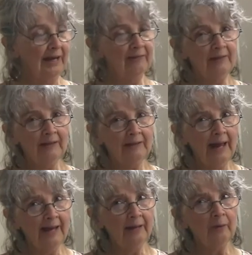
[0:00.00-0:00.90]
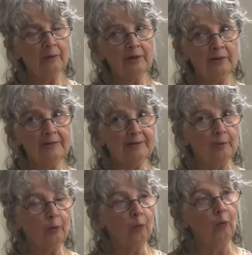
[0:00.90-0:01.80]
And then how does
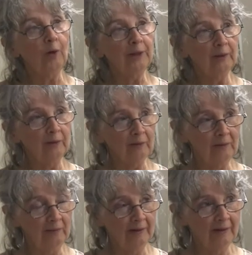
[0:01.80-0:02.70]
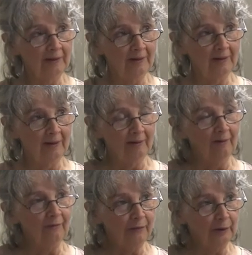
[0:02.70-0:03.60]
the will
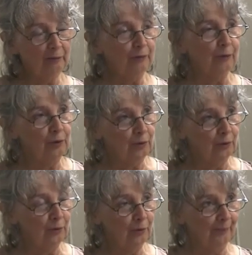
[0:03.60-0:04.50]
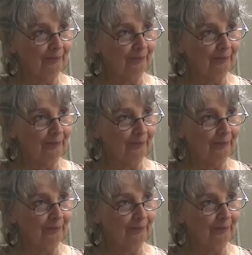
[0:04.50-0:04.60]
fit for you